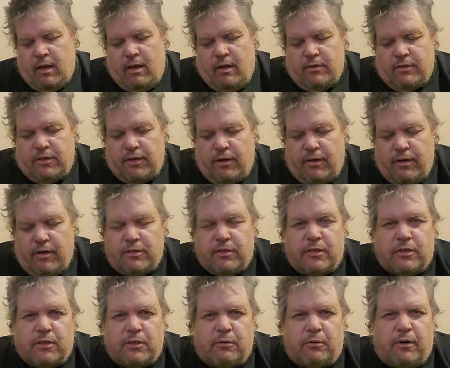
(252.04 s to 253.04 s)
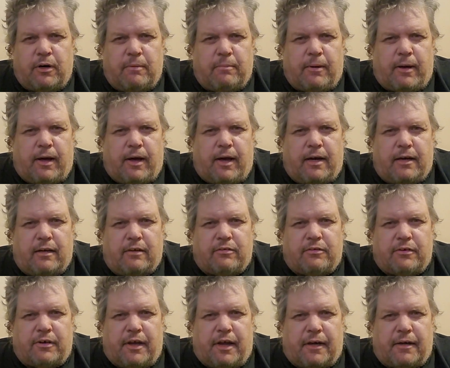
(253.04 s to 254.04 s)
So there's a story behind this
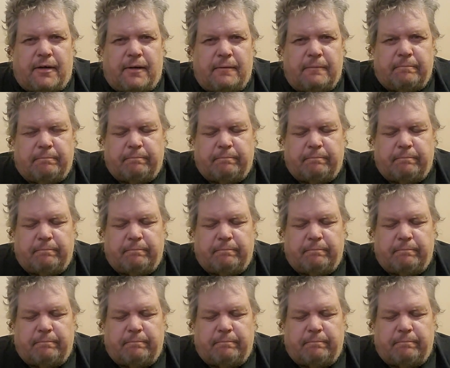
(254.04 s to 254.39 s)
neck.